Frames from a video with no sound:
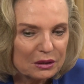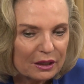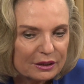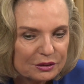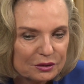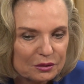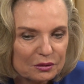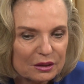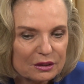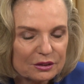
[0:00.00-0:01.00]
like to
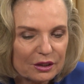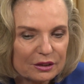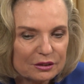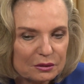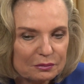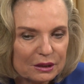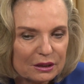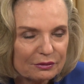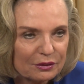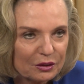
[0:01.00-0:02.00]
is going to be
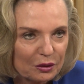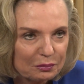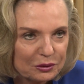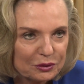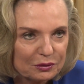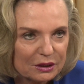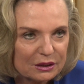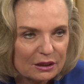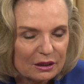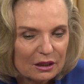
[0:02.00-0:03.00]
given the
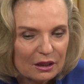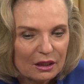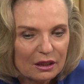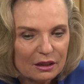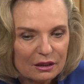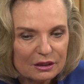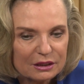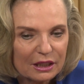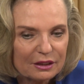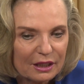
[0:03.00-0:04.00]
opportunity. The
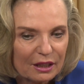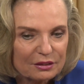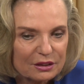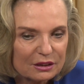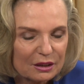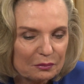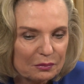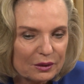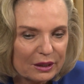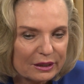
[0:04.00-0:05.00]
10,000
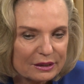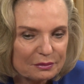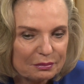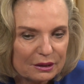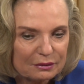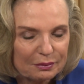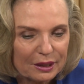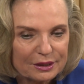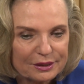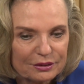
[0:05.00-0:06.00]
number has been
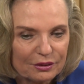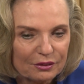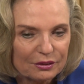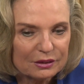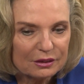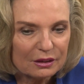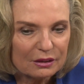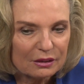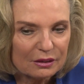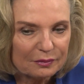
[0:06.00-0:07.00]
based on
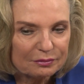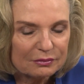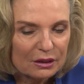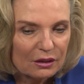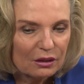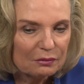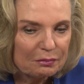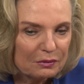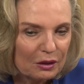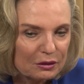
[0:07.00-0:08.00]

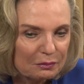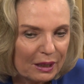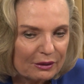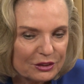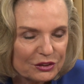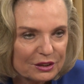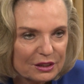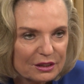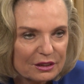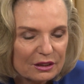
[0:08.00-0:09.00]
local
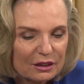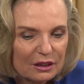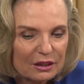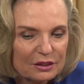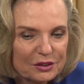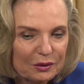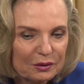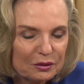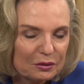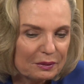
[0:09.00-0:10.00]
parishes, so it
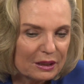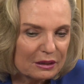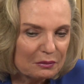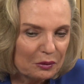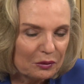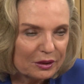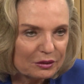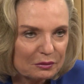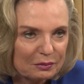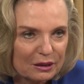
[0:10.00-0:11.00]
could be a little more, it
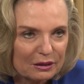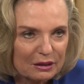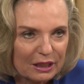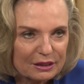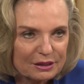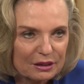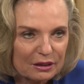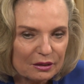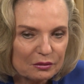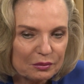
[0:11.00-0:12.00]
could be a little less,
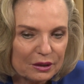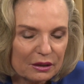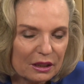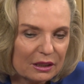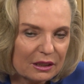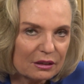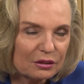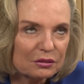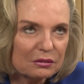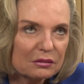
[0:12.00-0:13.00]
and we think it
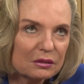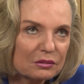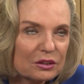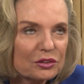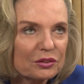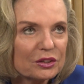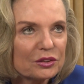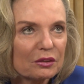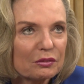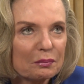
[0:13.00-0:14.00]
would stretch
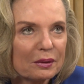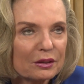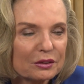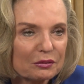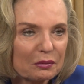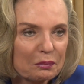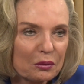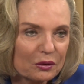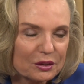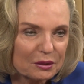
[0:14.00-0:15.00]
over a period of
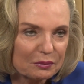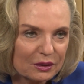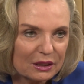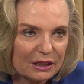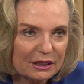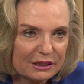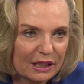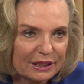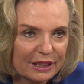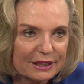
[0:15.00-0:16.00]
approximately 10
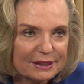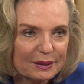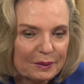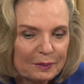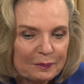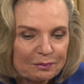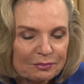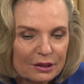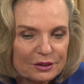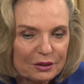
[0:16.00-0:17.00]
years.
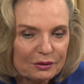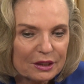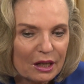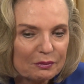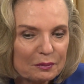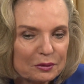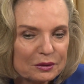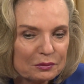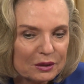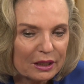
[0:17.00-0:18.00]
So the government
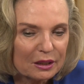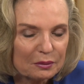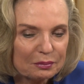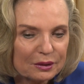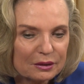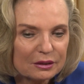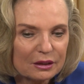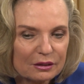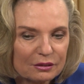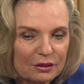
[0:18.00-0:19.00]
would help in
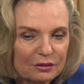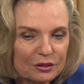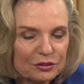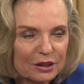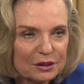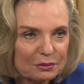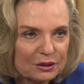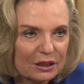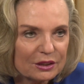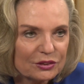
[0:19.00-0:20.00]
the
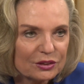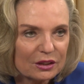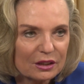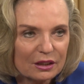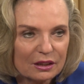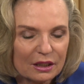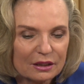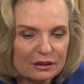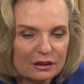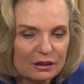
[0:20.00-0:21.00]
transportation, and
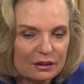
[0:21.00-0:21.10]
then